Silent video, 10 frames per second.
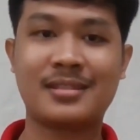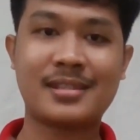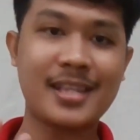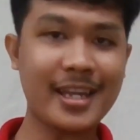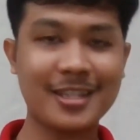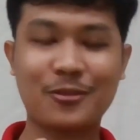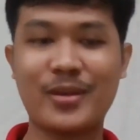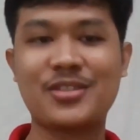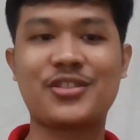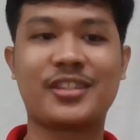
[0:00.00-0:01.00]
Second
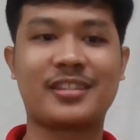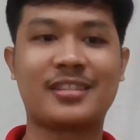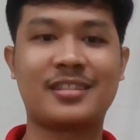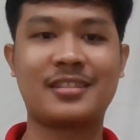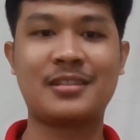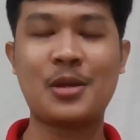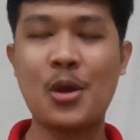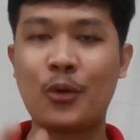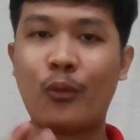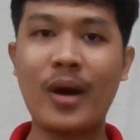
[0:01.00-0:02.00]
question,
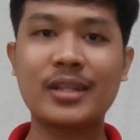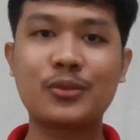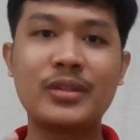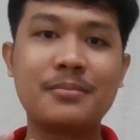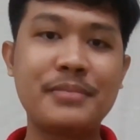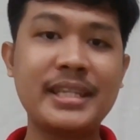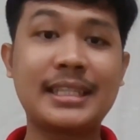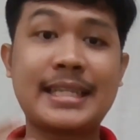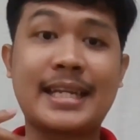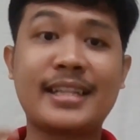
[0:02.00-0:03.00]
what will be
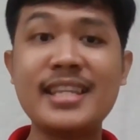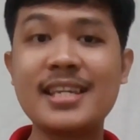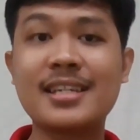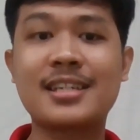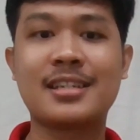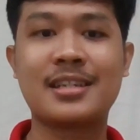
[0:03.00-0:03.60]
the technique